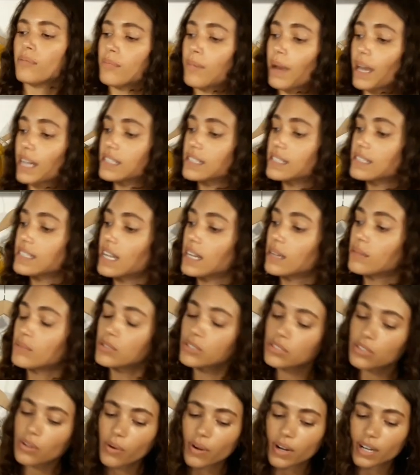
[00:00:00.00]
back to denim
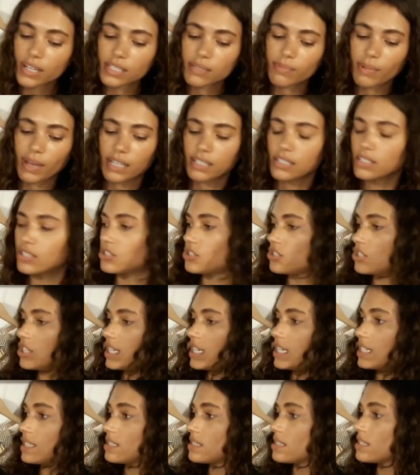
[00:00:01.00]
shorts, back to
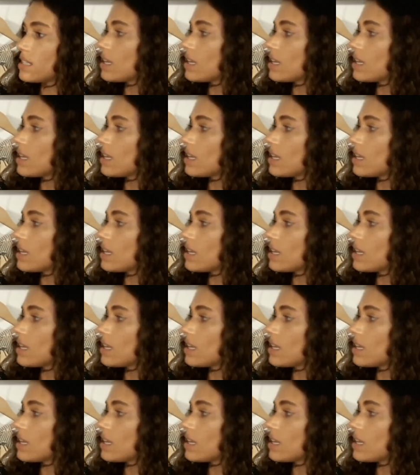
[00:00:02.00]
jeans.